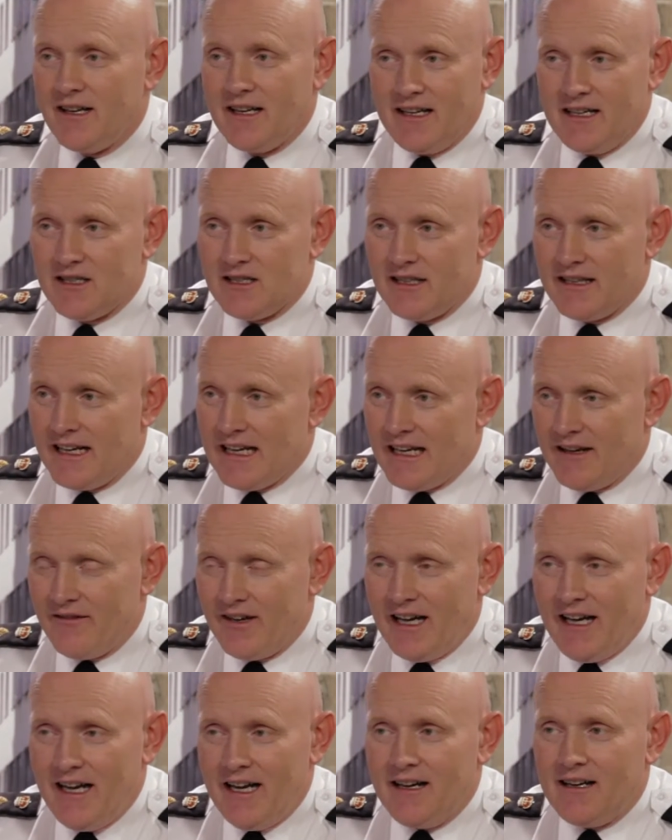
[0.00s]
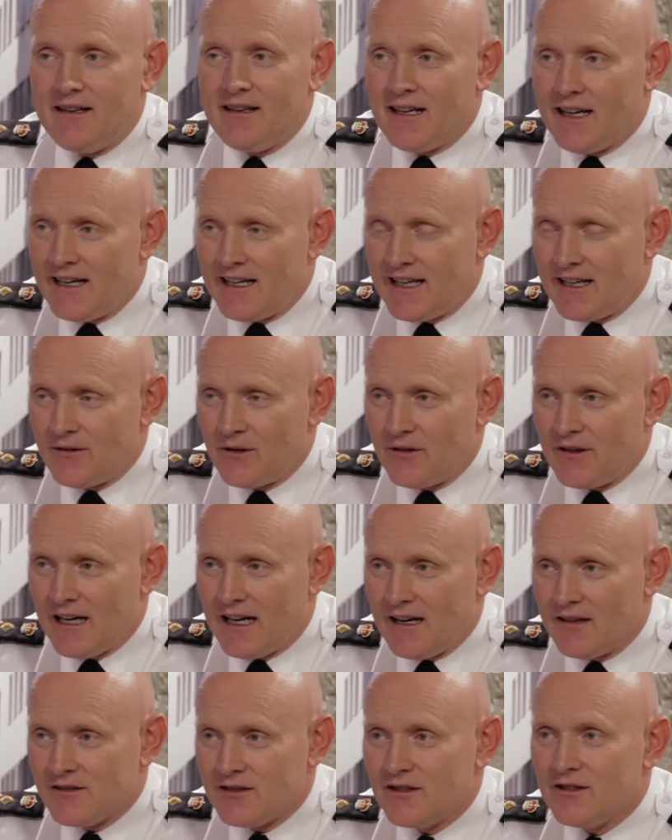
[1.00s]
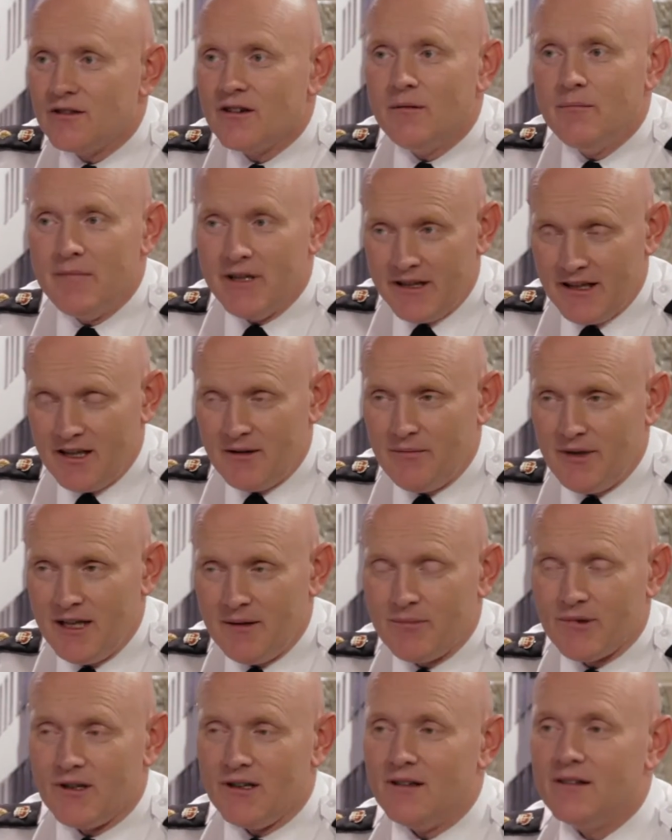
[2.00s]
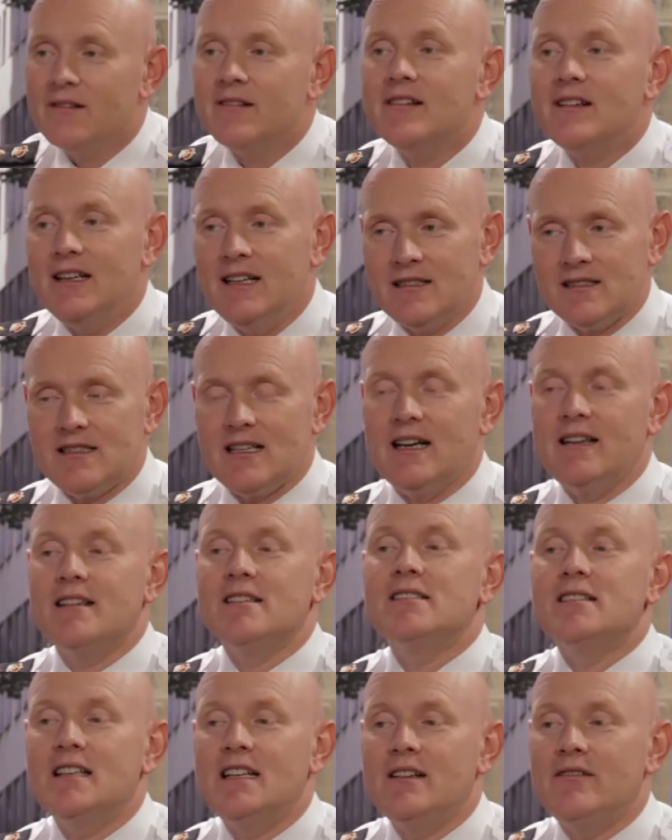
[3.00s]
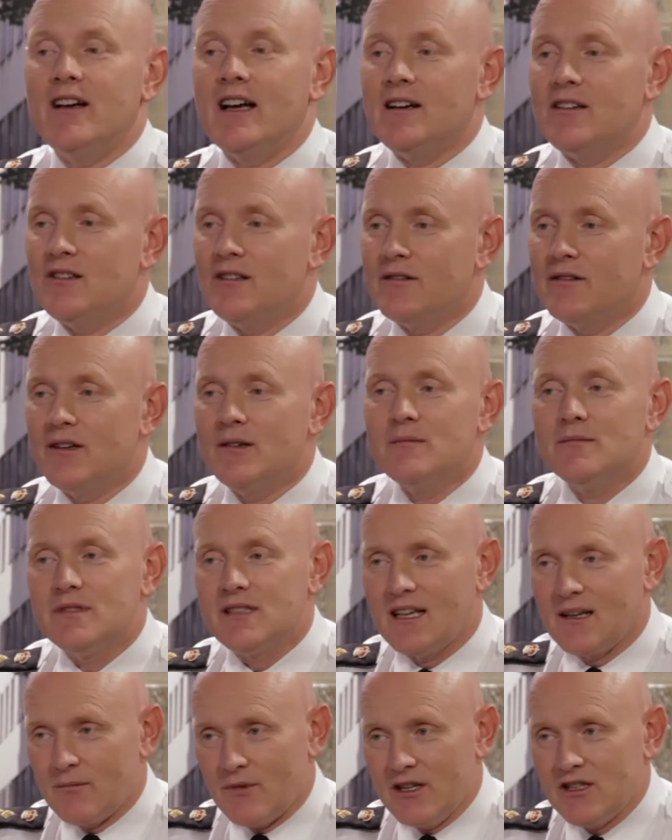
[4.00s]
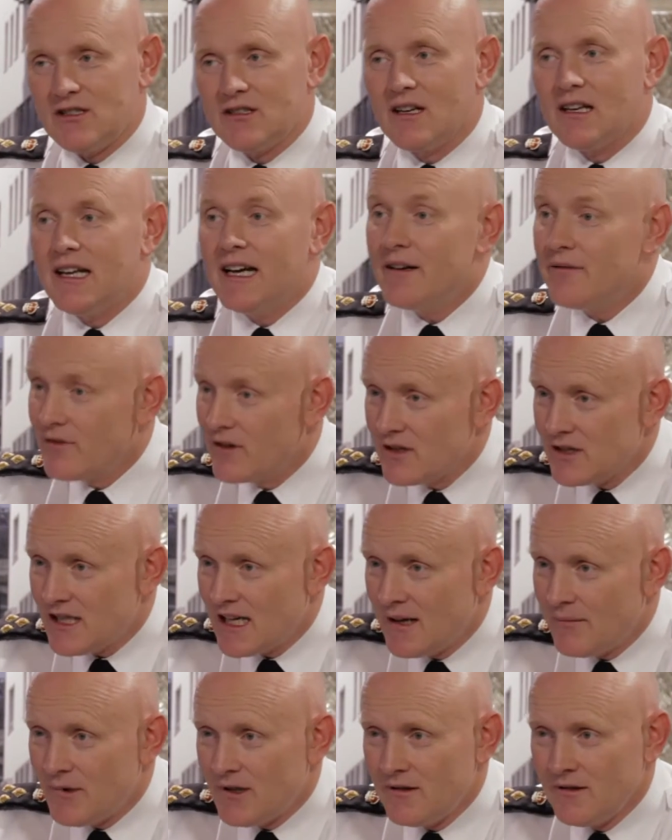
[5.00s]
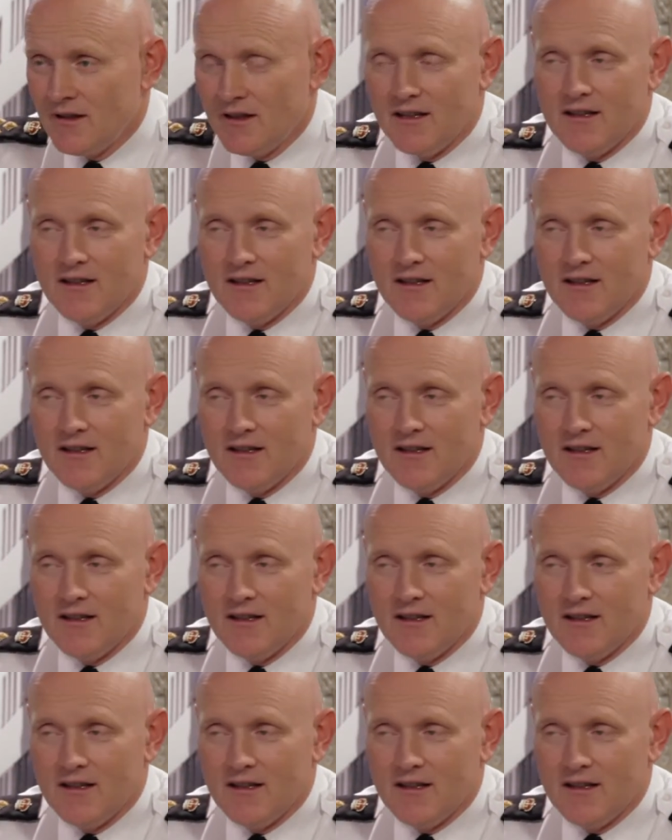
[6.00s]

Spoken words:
you can easily have 800,000, 900,000 or 1 million people inside the city of Vancouver, Celebration of Light, for example,